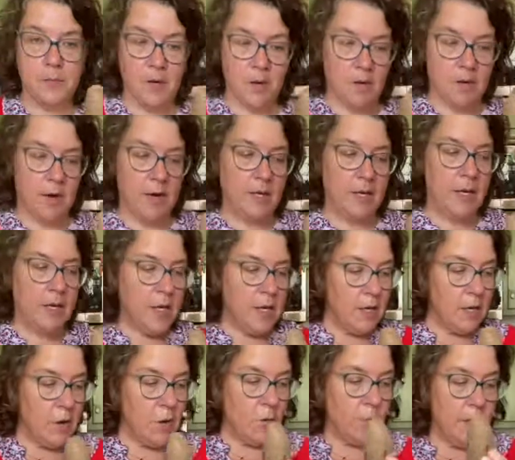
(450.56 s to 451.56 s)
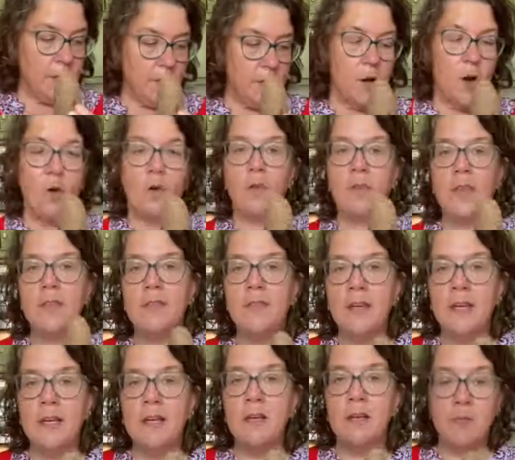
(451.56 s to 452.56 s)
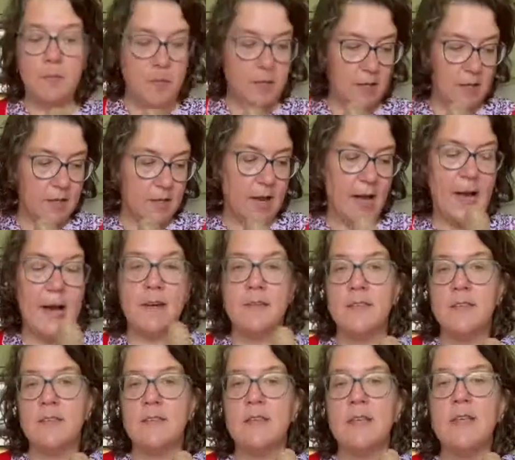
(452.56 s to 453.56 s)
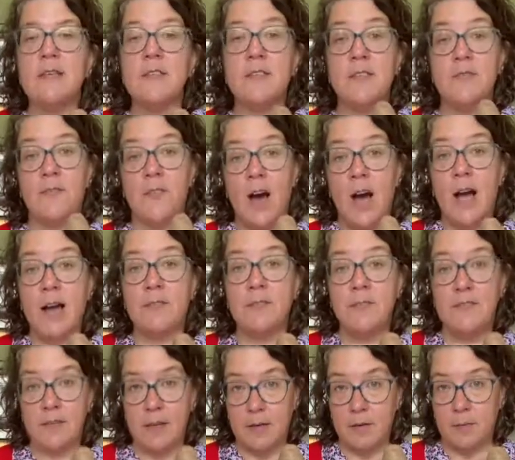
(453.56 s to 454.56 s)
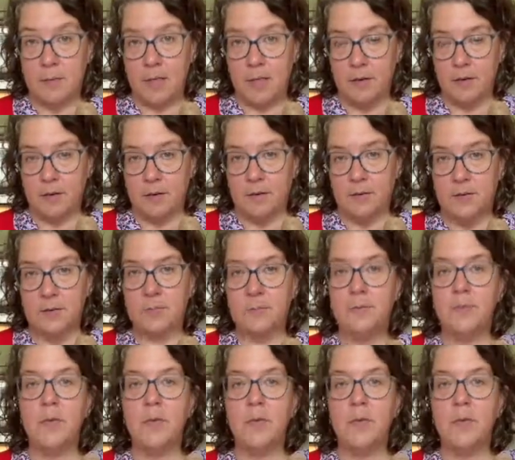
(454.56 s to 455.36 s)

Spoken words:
All right, we know that the intermediate axis is 5 centimeters.